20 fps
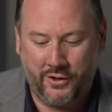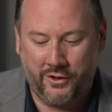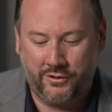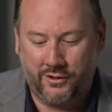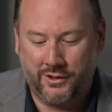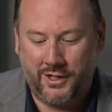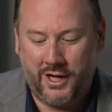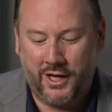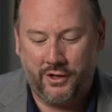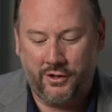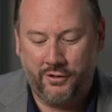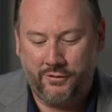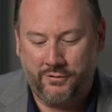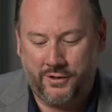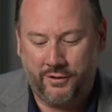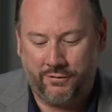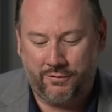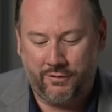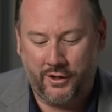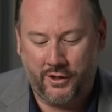There's a lot
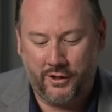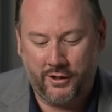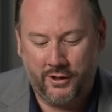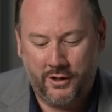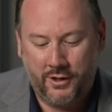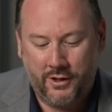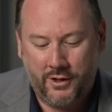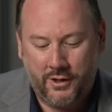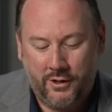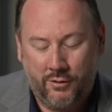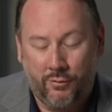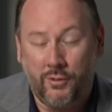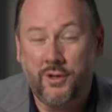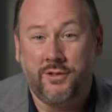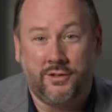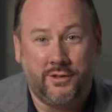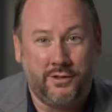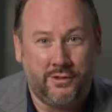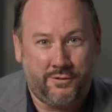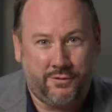of different
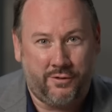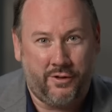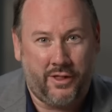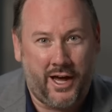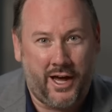reasons for